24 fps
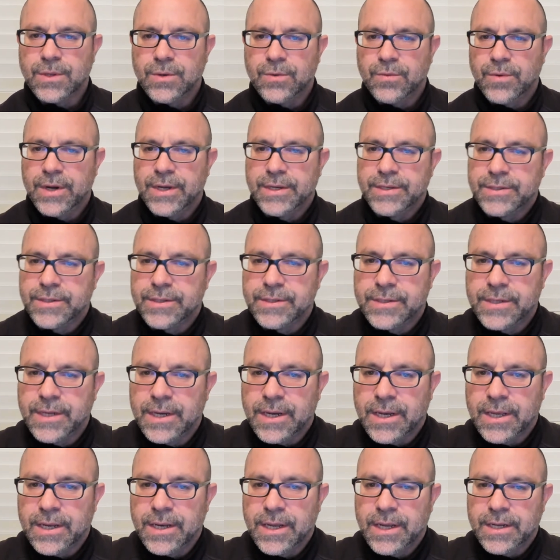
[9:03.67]
ways to stay
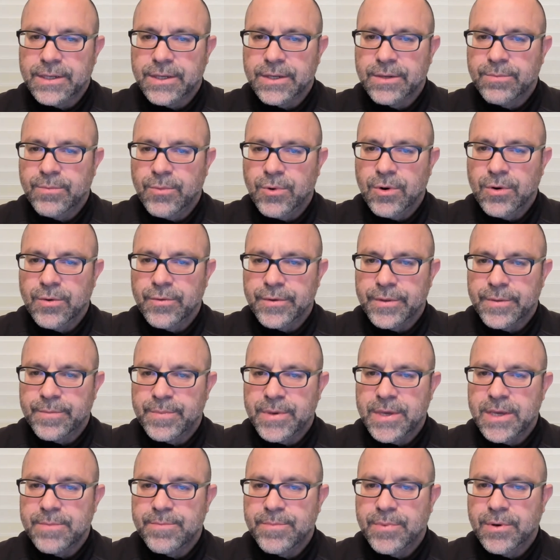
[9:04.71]
connected more with
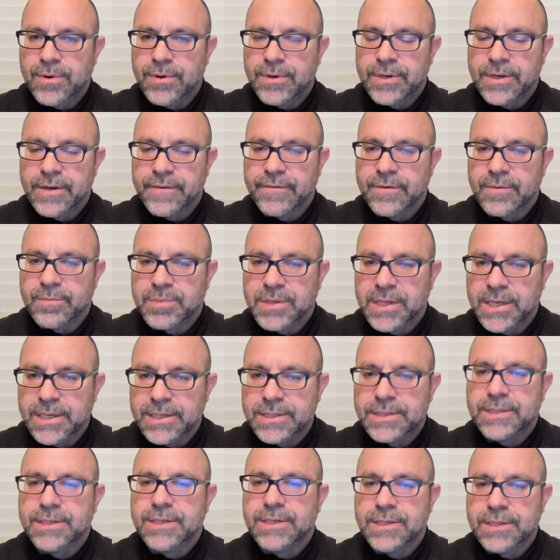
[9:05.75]
people in different
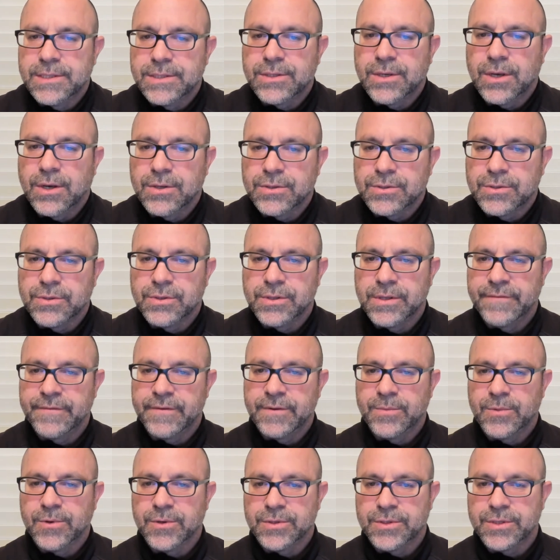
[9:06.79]
places, also
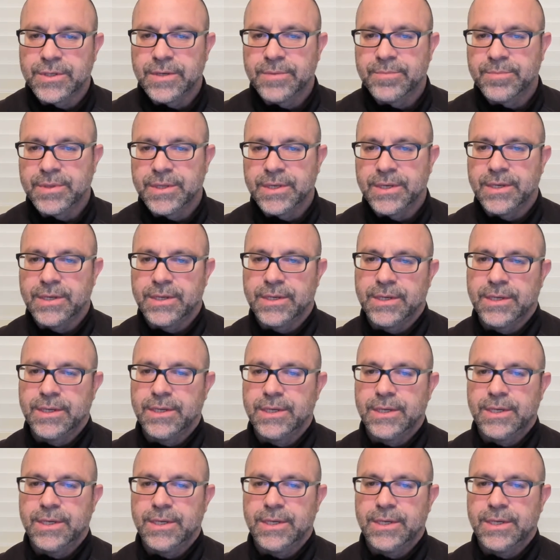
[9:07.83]
living more simply